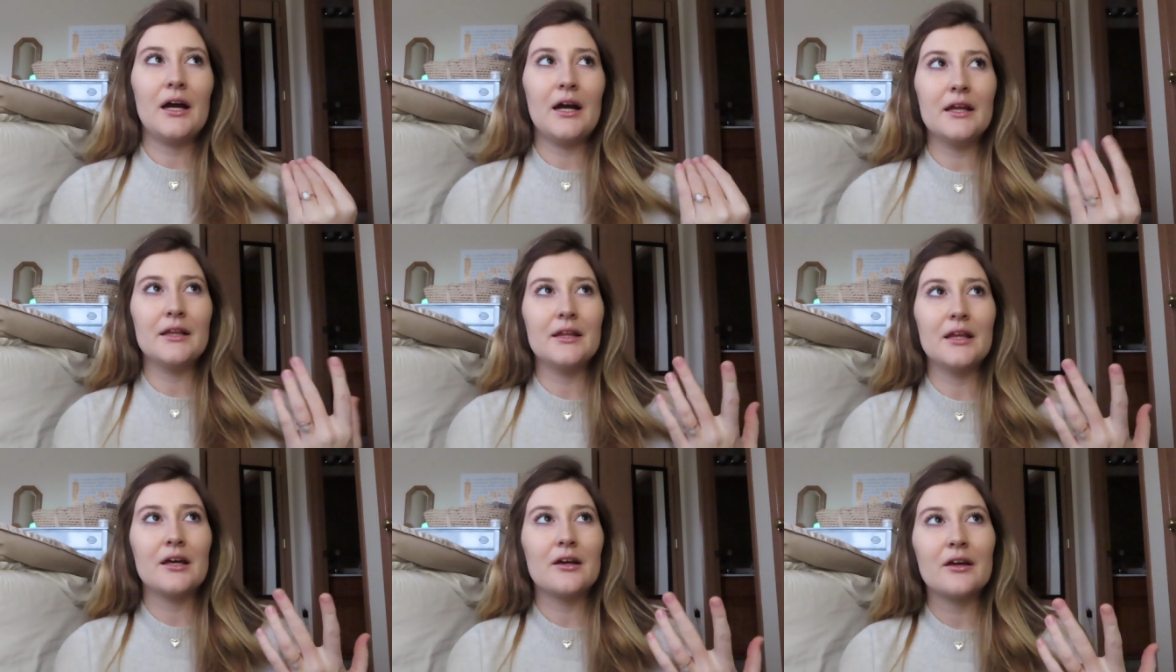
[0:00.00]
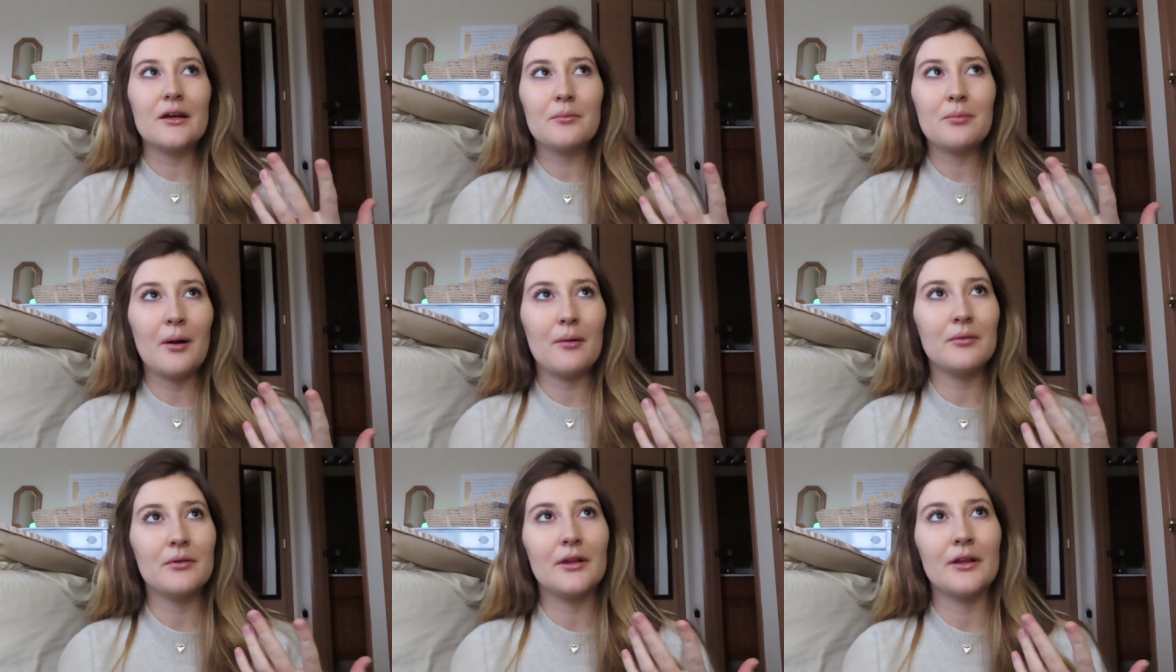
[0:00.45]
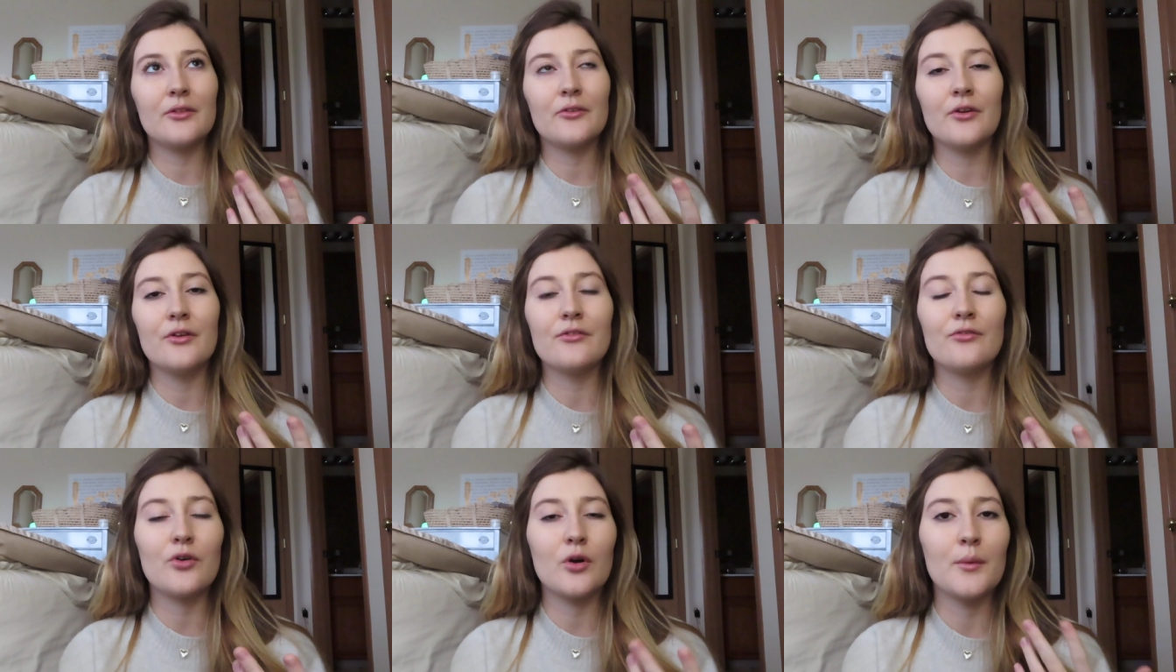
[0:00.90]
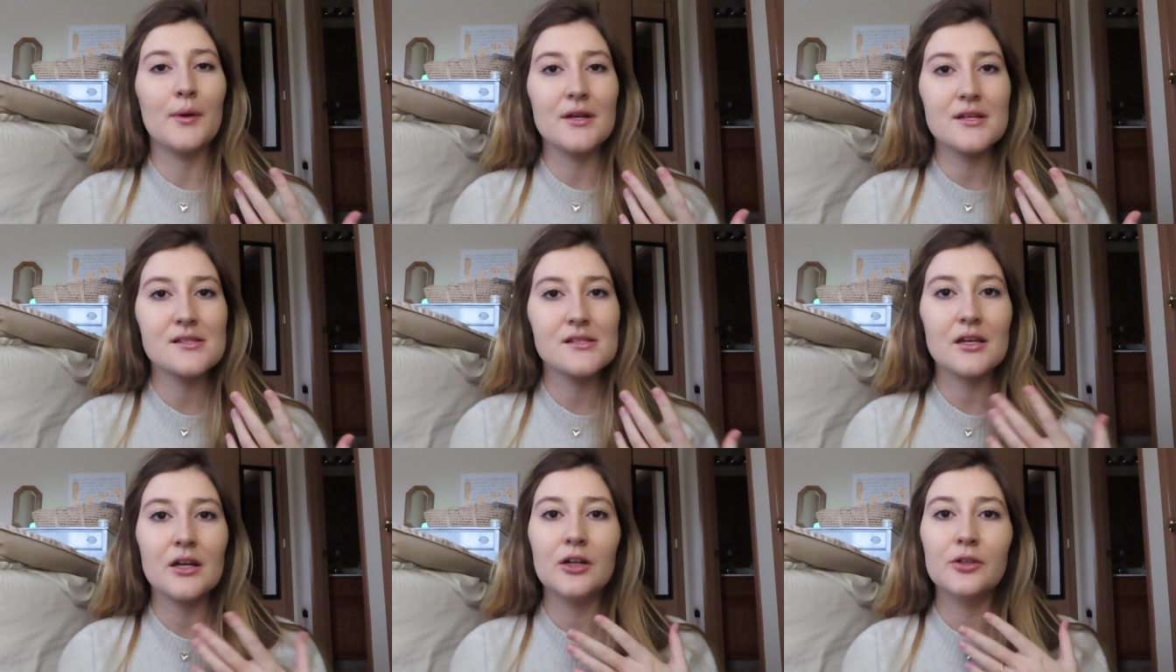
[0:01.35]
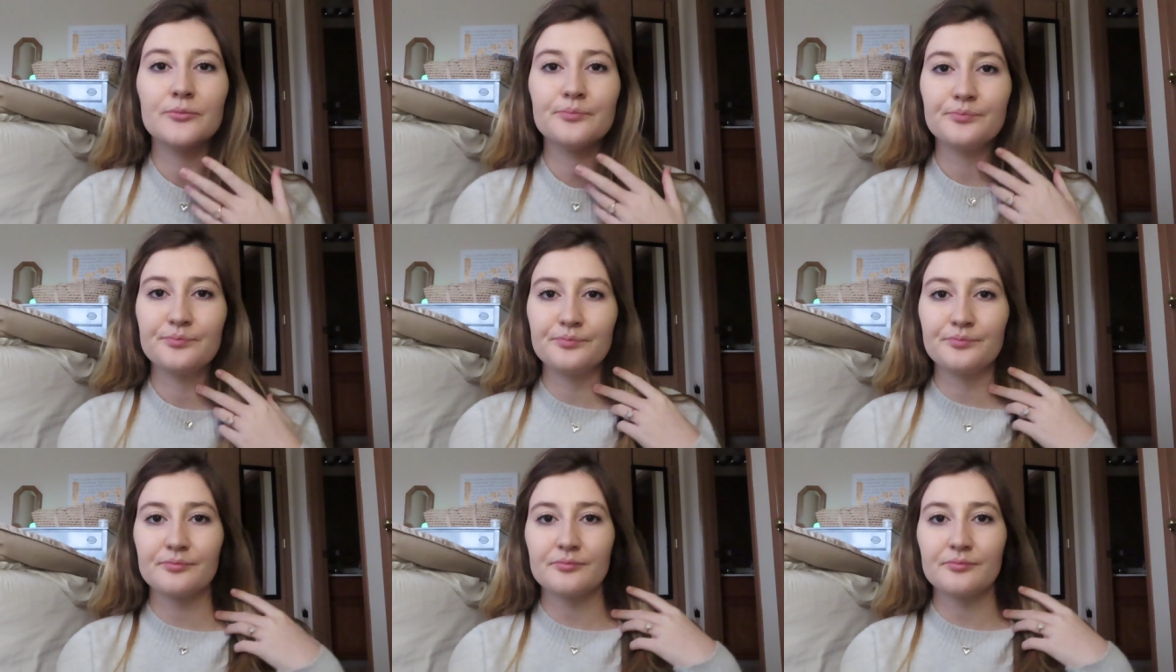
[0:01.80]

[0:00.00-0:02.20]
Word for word: I think like probably like three or four weeks ago,